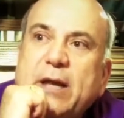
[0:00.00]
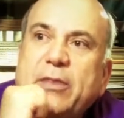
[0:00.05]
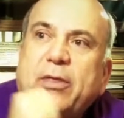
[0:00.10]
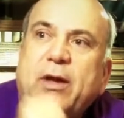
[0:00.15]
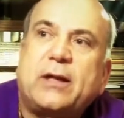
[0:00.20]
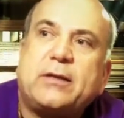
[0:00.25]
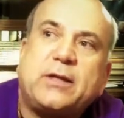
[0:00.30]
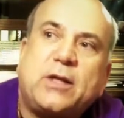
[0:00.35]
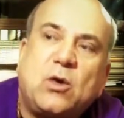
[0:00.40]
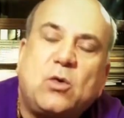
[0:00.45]
I
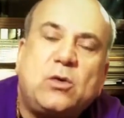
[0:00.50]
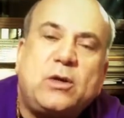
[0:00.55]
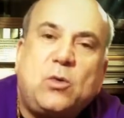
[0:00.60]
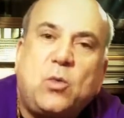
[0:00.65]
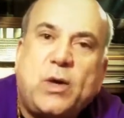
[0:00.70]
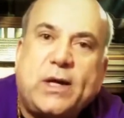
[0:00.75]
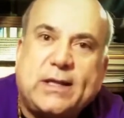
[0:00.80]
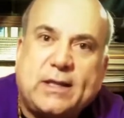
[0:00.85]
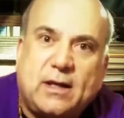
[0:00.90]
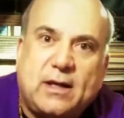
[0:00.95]
thought the
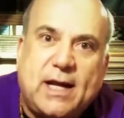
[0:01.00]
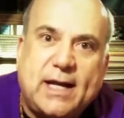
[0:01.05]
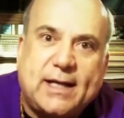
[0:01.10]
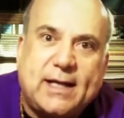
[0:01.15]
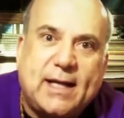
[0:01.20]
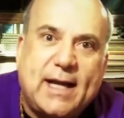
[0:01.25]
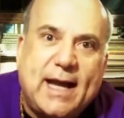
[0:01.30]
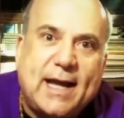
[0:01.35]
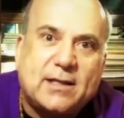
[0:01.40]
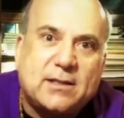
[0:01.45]
only way that I
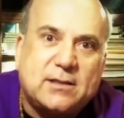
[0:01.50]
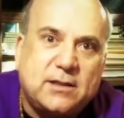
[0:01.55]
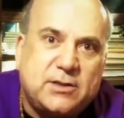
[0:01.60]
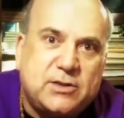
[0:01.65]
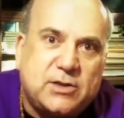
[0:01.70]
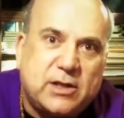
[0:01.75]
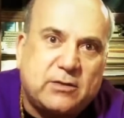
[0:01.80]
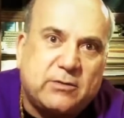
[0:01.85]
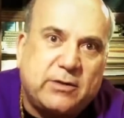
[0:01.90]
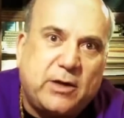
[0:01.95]
can
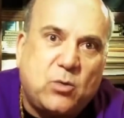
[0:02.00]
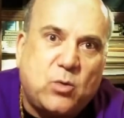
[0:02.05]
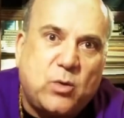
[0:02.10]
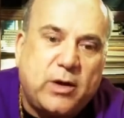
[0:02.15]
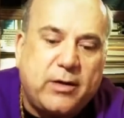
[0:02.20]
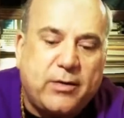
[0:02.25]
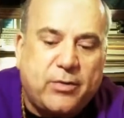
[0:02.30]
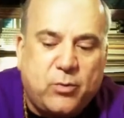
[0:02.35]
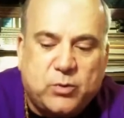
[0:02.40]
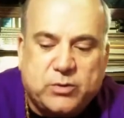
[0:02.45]
actually generate
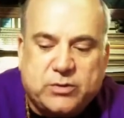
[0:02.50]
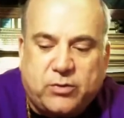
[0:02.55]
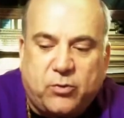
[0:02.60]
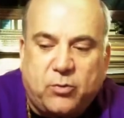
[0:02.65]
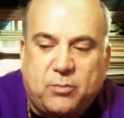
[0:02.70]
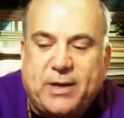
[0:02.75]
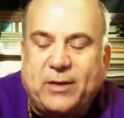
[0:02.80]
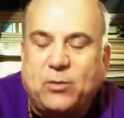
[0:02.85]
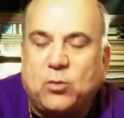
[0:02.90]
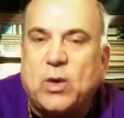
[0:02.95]
wealth was
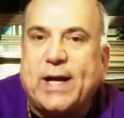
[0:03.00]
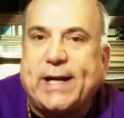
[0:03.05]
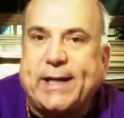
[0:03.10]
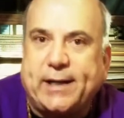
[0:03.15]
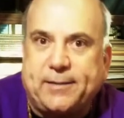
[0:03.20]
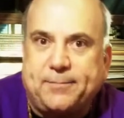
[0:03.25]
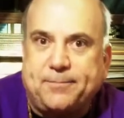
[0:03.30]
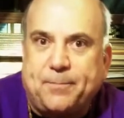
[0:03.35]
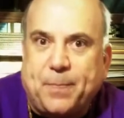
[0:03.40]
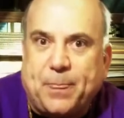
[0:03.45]
through my
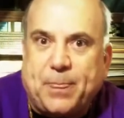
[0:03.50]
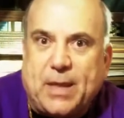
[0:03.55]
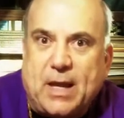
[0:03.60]
writing.